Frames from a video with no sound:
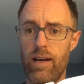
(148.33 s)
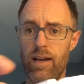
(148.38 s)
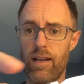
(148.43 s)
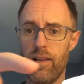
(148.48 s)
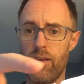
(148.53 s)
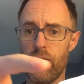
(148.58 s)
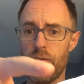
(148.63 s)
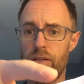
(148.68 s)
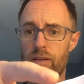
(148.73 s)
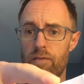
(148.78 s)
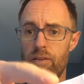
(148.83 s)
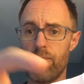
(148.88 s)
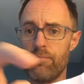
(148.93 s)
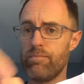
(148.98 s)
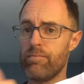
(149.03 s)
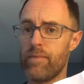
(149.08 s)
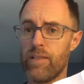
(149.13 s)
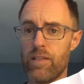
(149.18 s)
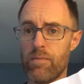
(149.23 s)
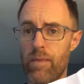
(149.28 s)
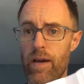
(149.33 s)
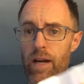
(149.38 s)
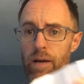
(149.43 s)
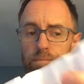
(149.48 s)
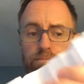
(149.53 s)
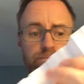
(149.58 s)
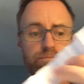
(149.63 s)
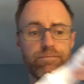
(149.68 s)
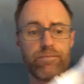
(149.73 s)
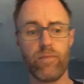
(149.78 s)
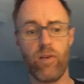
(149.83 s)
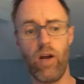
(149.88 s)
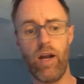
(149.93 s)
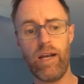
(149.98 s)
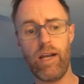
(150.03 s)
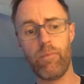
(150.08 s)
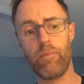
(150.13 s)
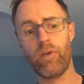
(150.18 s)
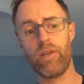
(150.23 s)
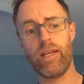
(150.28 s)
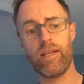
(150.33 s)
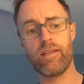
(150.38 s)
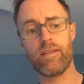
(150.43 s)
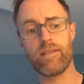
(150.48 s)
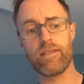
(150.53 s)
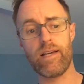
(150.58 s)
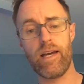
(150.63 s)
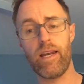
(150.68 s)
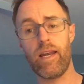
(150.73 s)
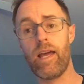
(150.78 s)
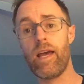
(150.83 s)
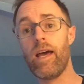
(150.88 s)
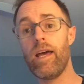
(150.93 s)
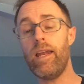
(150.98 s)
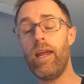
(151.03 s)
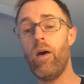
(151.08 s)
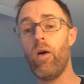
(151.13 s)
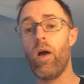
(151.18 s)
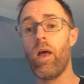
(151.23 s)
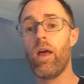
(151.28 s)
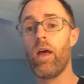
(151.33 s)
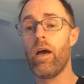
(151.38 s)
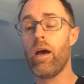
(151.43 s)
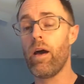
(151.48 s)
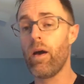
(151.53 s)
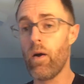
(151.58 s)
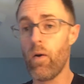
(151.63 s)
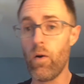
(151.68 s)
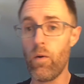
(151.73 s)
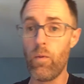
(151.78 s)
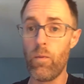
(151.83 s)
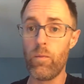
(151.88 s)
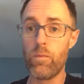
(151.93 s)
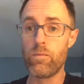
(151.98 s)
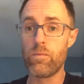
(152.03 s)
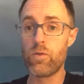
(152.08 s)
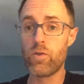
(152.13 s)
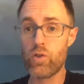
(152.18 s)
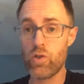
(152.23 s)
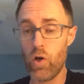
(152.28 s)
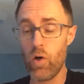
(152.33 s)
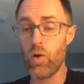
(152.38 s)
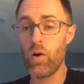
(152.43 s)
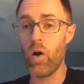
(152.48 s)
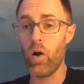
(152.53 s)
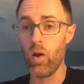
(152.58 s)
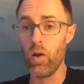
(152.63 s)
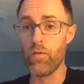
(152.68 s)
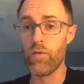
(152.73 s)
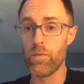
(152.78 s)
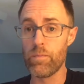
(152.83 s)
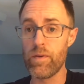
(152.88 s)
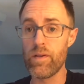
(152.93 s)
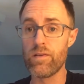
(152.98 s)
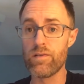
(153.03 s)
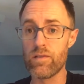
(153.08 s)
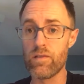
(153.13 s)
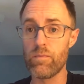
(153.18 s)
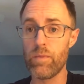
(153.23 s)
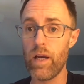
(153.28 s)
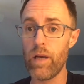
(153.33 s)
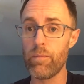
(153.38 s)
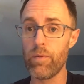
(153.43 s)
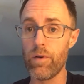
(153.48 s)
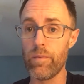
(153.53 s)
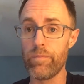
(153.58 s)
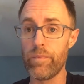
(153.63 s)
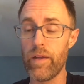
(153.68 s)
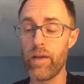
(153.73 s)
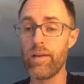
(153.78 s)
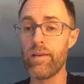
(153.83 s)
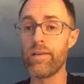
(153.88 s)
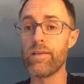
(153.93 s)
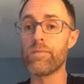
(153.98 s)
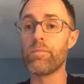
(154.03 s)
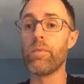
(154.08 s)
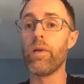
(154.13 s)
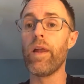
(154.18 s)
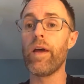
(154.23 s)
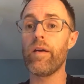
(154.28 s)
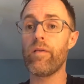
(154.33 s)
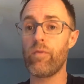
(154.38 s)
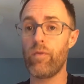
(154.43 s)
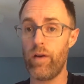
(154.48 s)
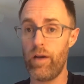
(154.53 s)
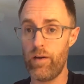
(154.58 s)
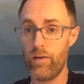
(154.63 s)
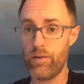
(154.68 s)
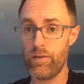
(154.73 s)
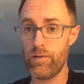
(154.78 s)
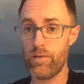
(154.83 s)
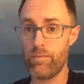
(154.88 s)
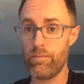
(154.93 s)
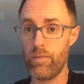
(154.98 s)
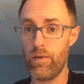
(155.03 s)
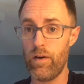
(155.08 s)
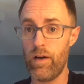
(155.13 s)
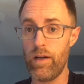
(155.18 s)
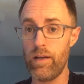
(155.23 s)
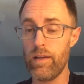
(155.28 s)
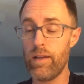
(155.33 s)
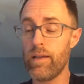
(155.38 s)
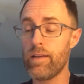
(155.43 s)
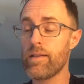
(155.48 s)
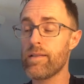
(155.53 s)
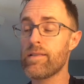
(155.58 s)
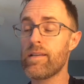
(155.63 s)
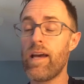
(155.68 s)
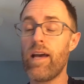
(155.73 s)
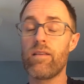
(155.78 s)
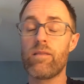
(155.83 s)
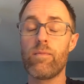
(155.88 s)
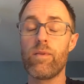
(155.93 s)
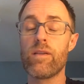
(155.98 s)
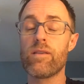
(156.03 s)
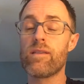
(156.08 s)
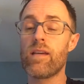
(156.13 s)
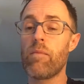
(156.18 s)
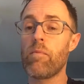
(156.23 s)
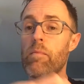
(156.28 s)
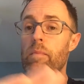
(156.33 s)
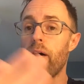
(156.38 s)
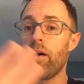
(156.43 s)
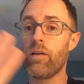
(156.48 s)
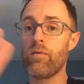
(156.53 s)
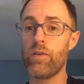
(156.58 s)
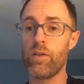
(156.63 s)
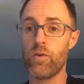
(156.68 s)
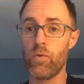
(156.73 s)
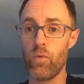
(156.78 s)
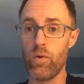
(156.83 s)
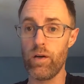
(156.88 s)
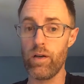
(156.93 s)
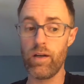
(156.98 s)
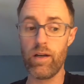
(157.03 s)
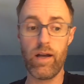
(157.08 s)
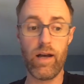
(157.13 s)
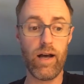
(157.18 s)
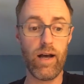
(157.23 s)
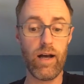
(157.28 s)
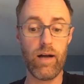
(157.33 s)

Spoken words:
A little divot, doesn't matter. All right, now put that to the side. Now, turn all of your pieces of paper into these blank fractions. All right, that doesn't have to be the same amount of each one.